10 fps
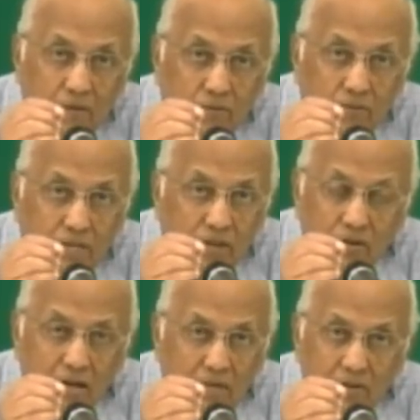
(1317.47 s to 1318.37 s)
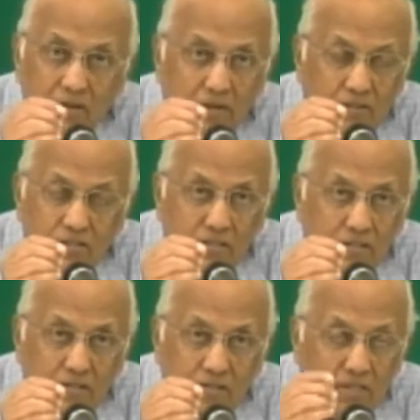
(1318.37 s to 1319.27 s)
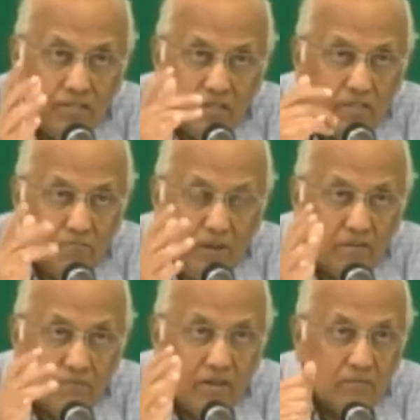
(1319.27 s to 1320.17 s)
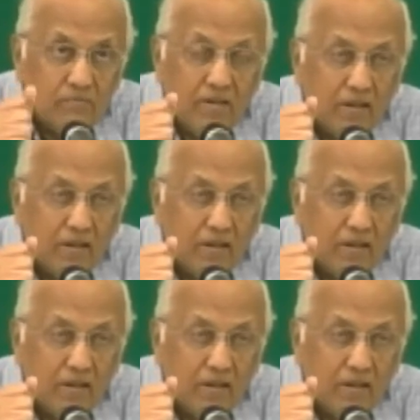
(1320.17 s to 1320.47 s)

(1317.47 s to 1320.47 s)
who will say, Lord, I'm not interested in these sins being driven out of my